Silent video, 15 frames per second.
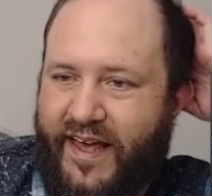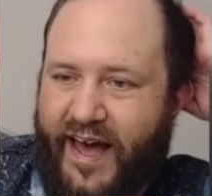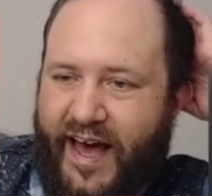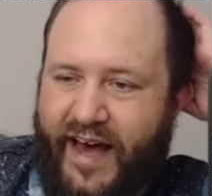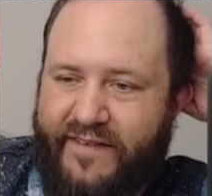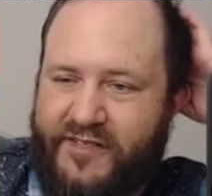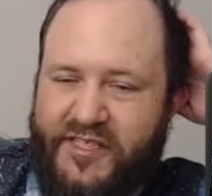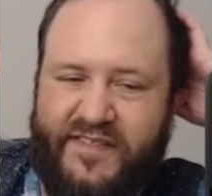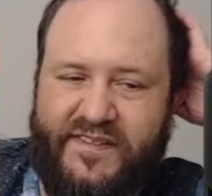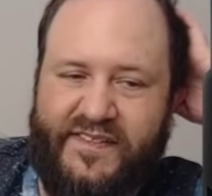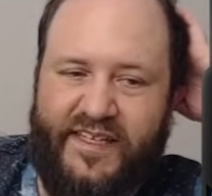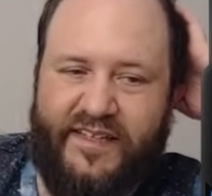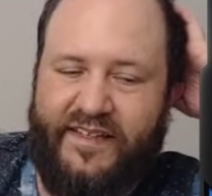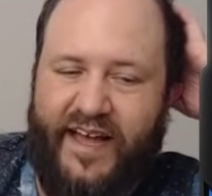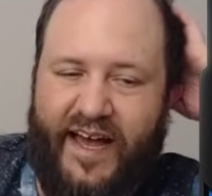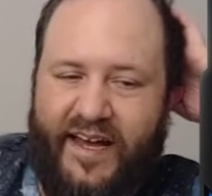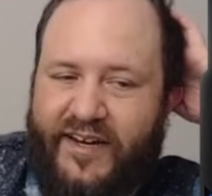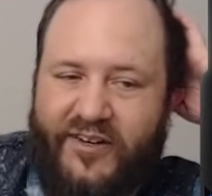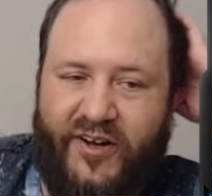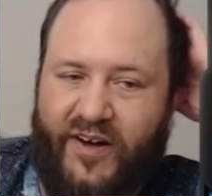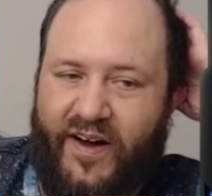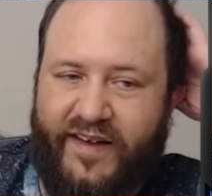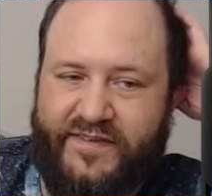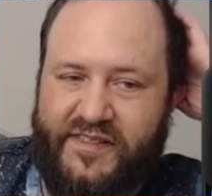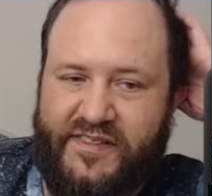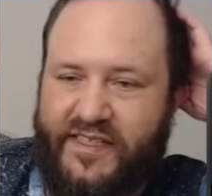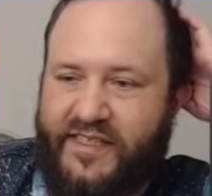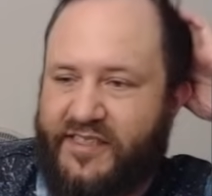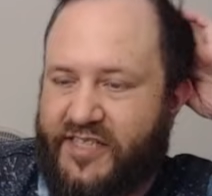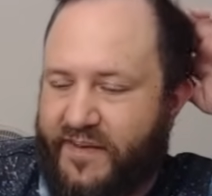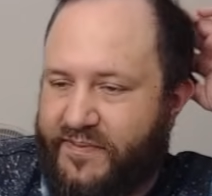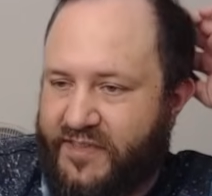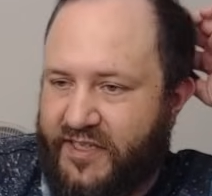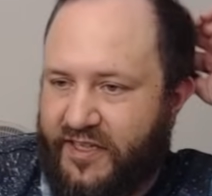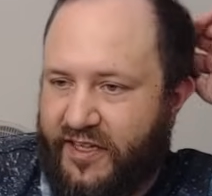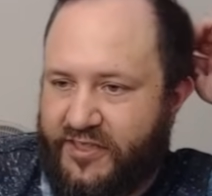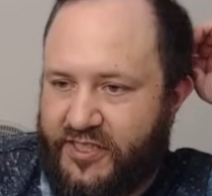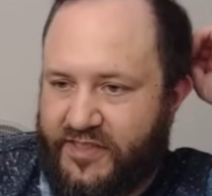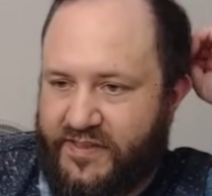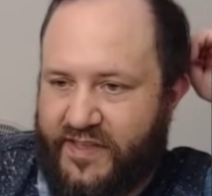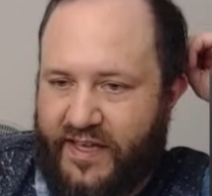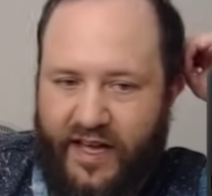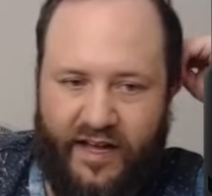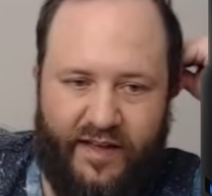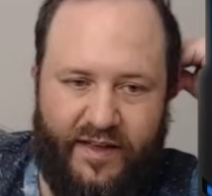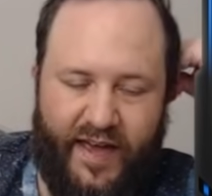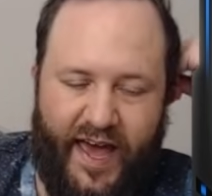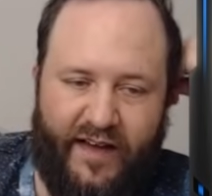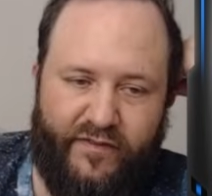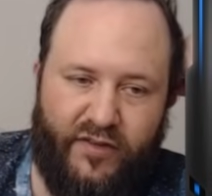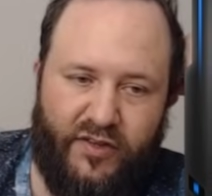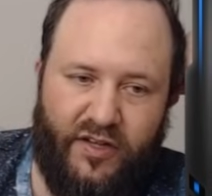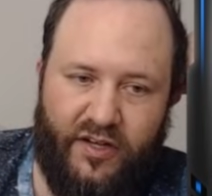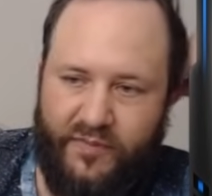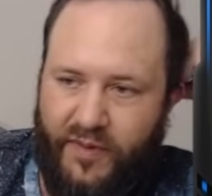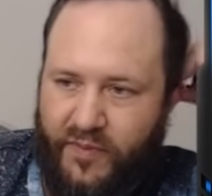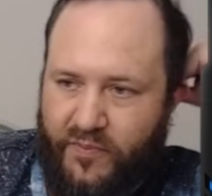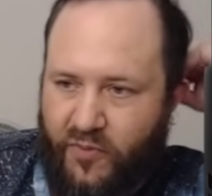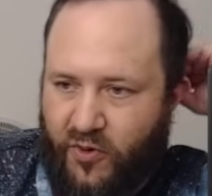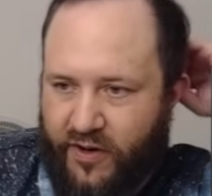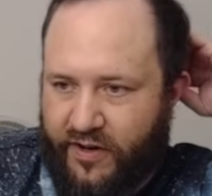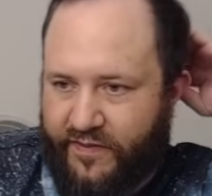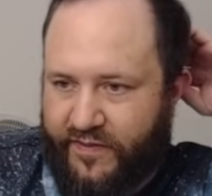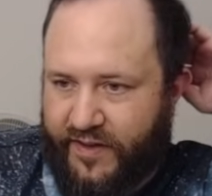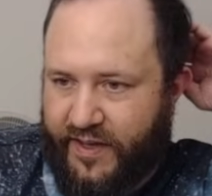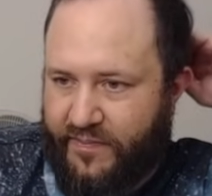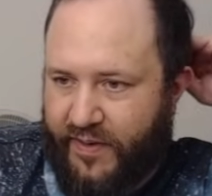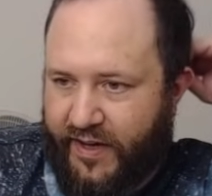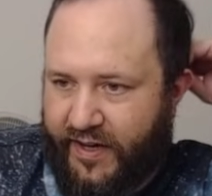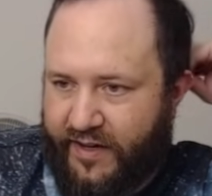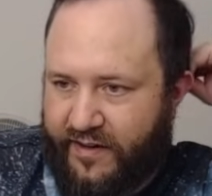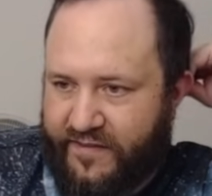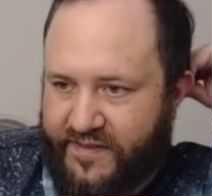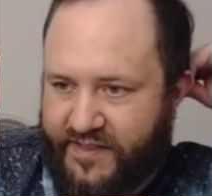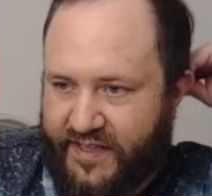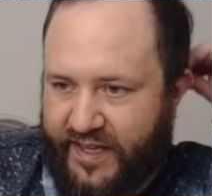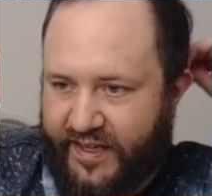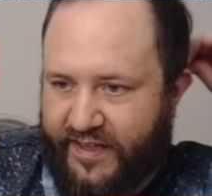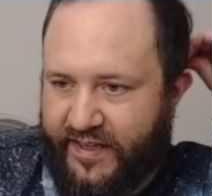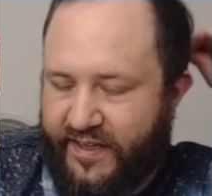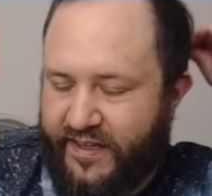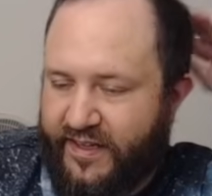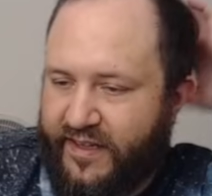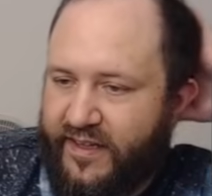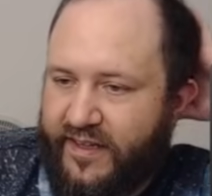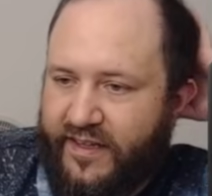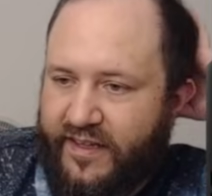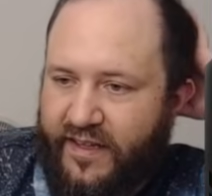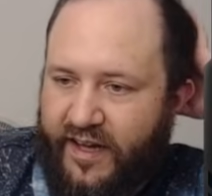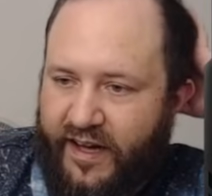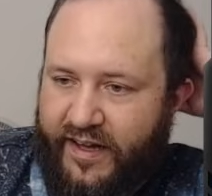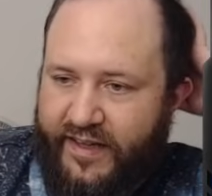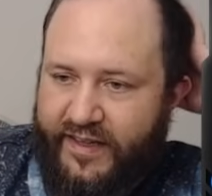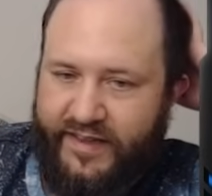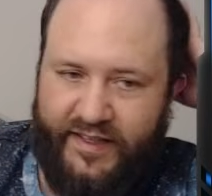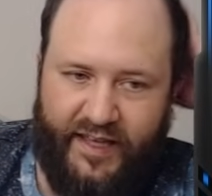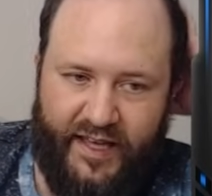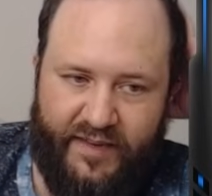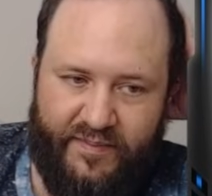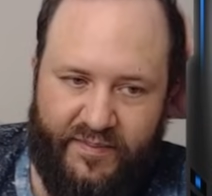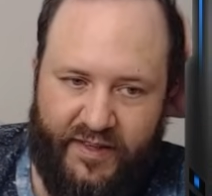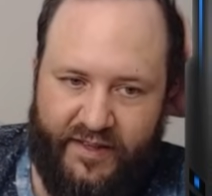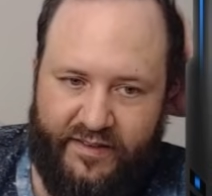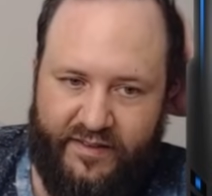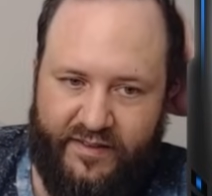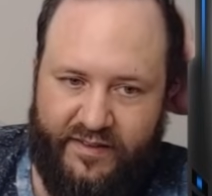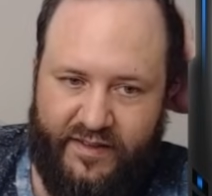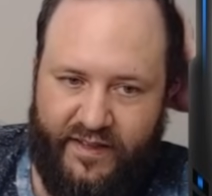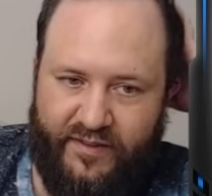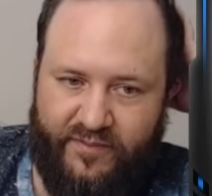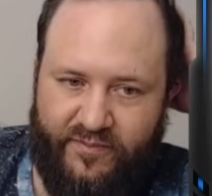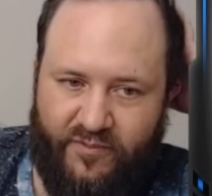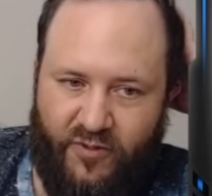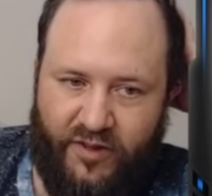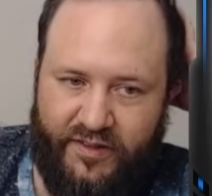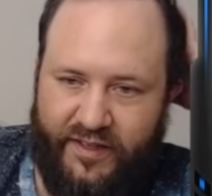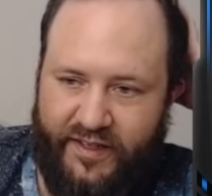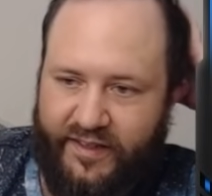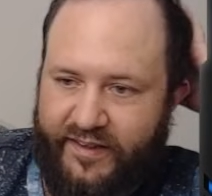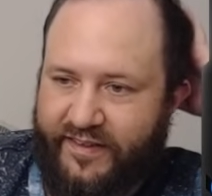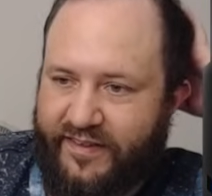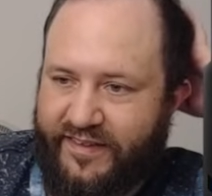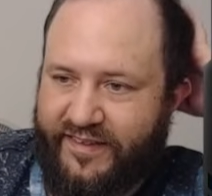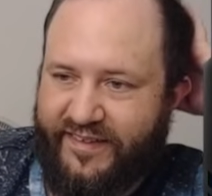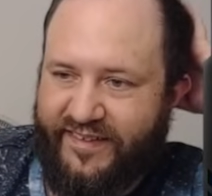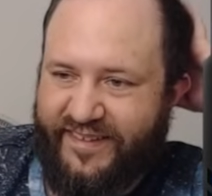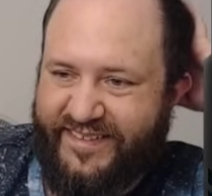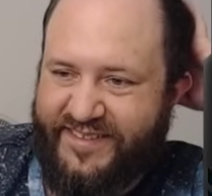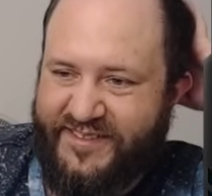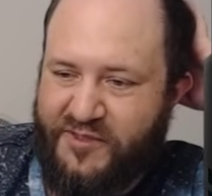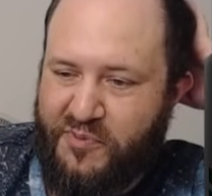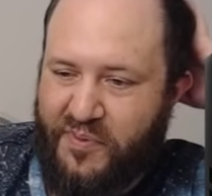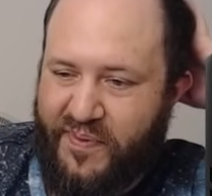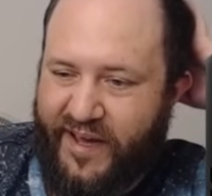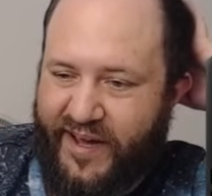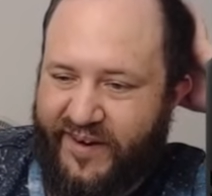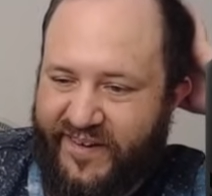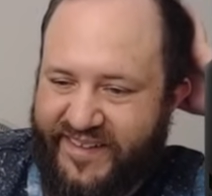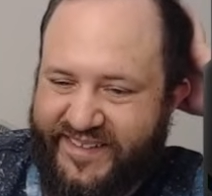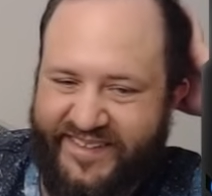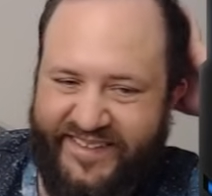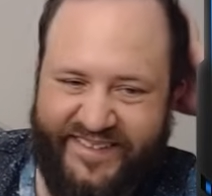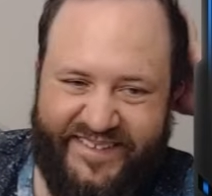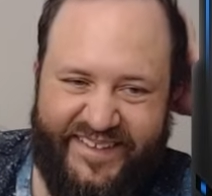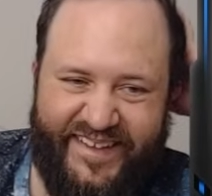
I've just seen, I don't know, I've just seen Chompzilla just uh, have a little bit more of a competitive stake uh, in the game than, than Wall-Knight. Superpowers?